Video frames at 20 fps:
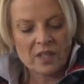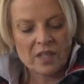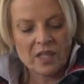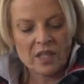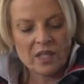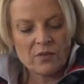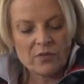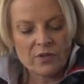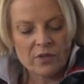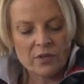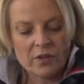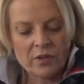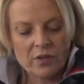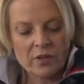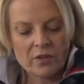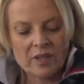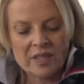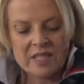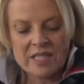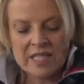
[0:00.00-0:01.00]
even
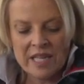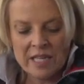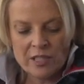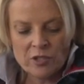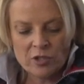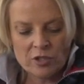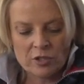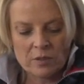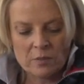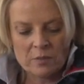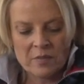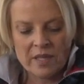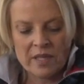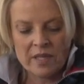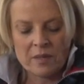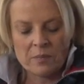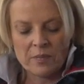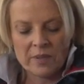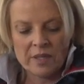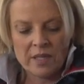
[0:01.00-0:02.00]
though the tension
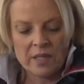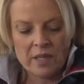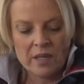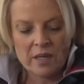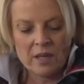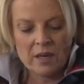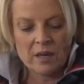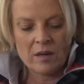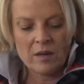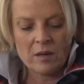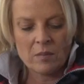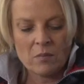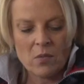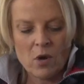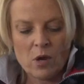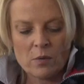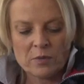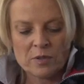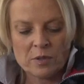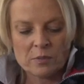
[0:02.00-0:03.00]
might be
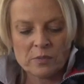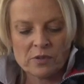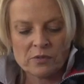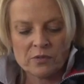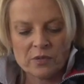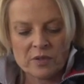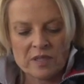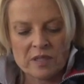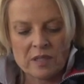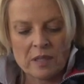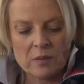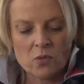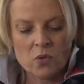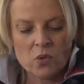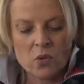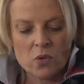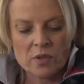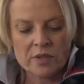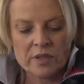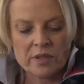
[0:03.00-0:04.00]
optimal for some
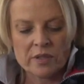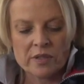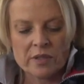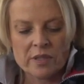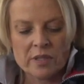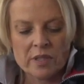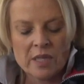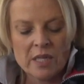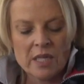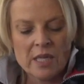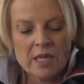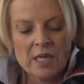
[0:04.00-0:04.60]
horses,